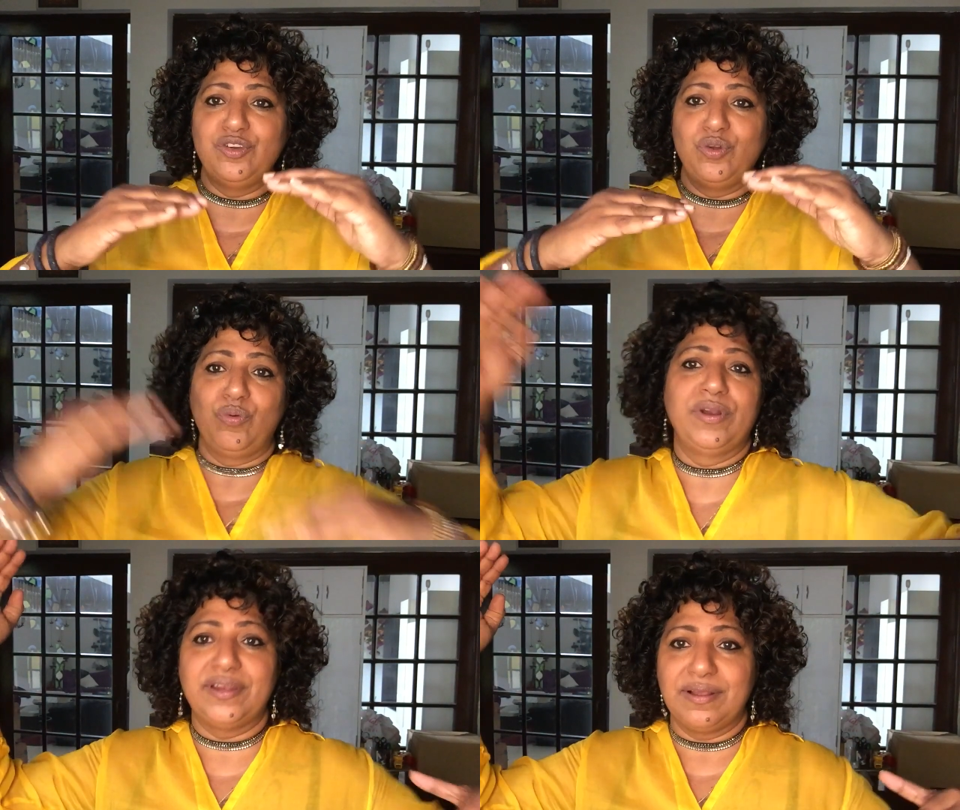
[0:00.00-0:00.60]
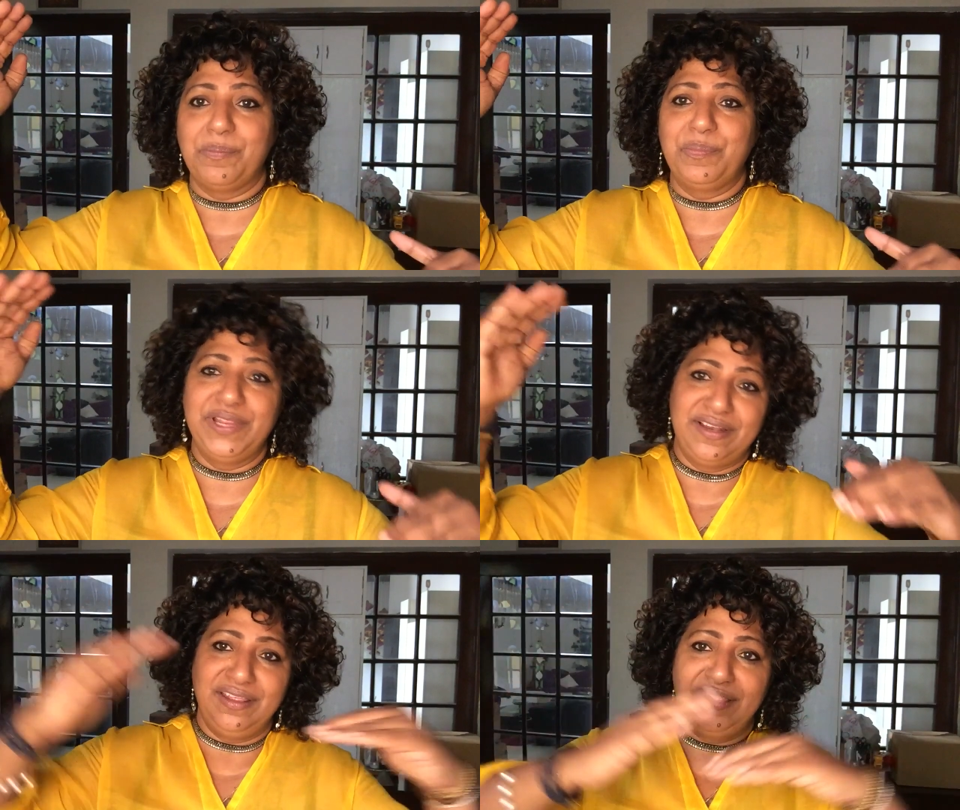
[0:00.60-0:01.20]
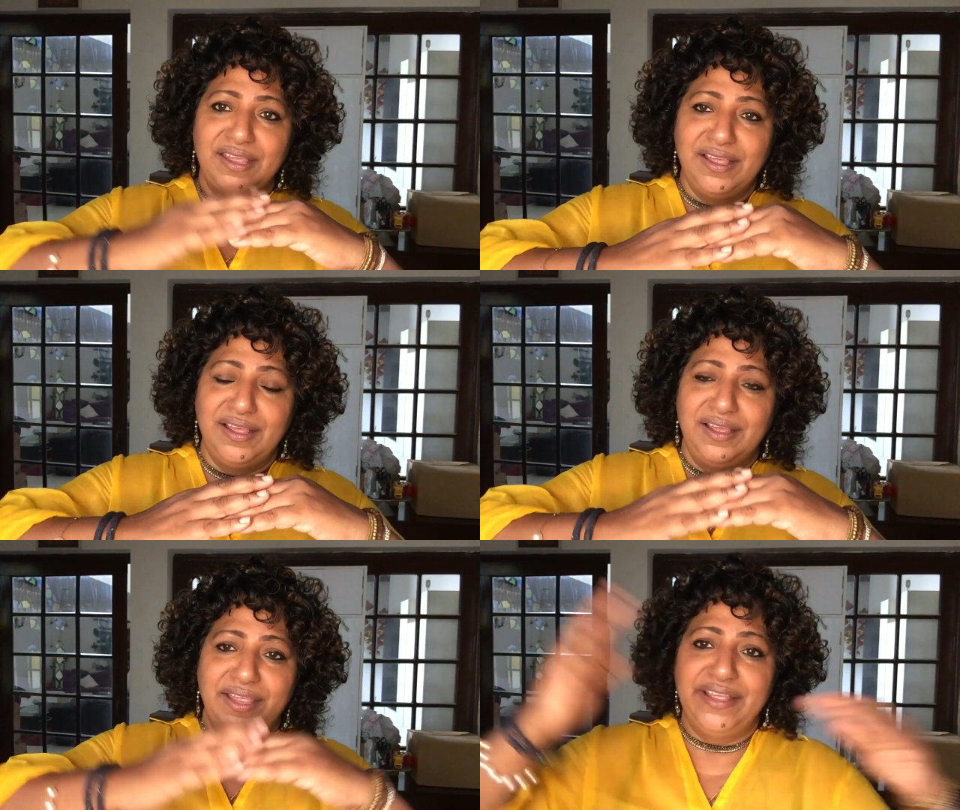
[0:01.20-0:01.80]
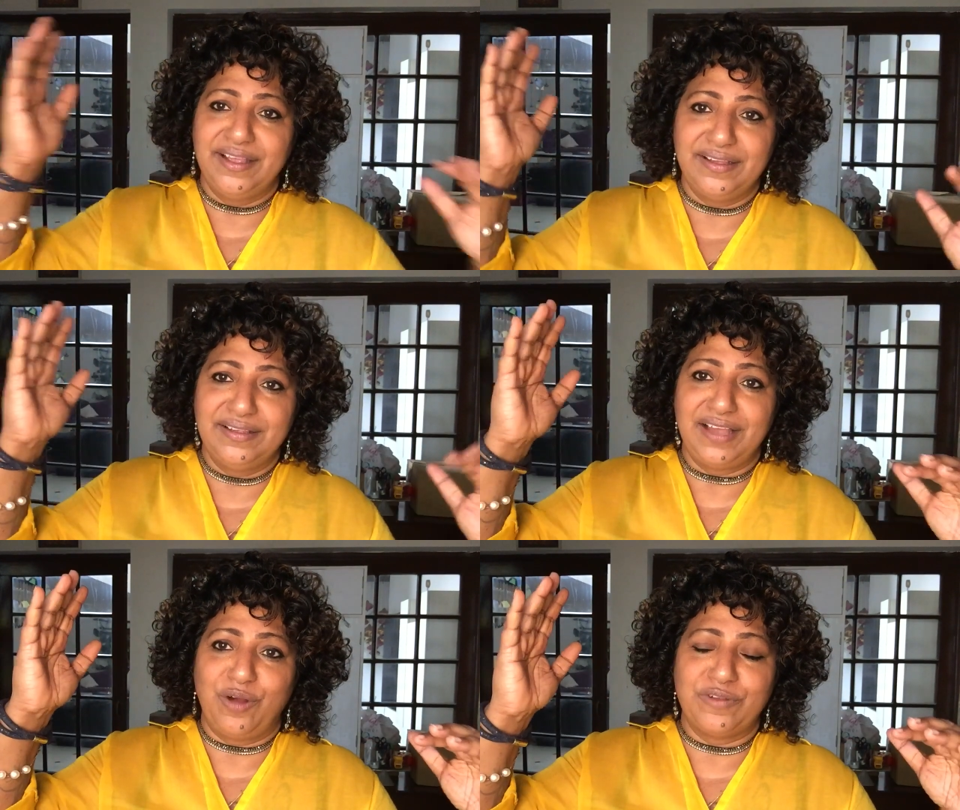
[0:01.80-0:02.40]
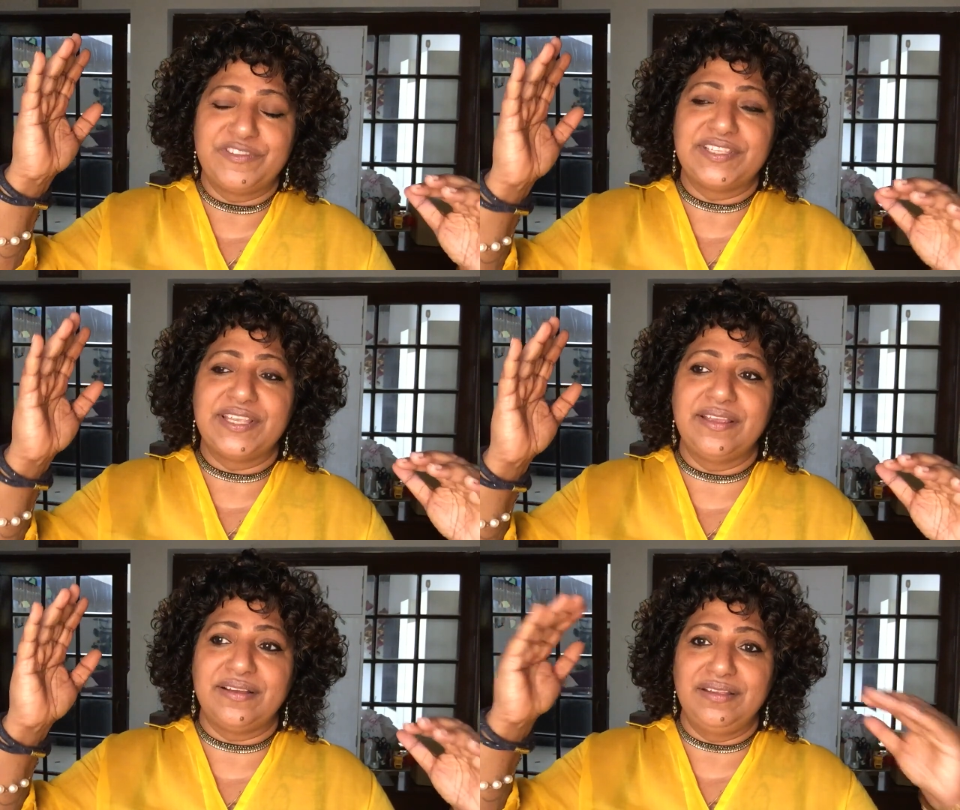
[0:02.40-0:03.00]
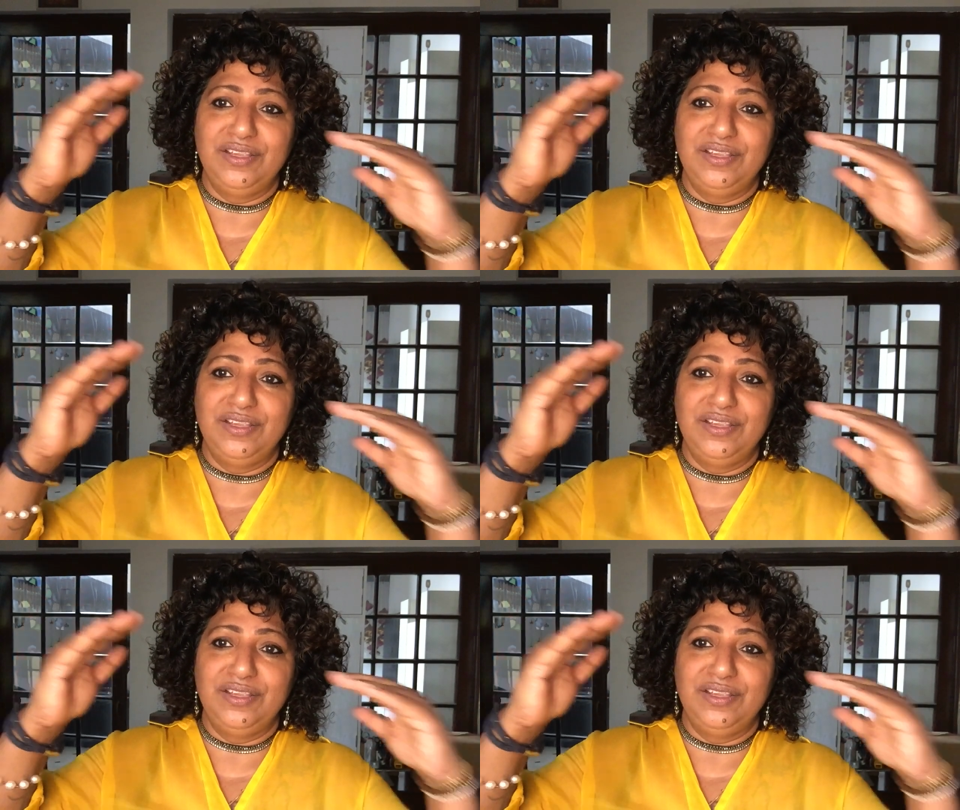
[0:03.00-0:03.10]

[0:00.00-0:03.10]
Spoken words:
You don't want it completely out of sync.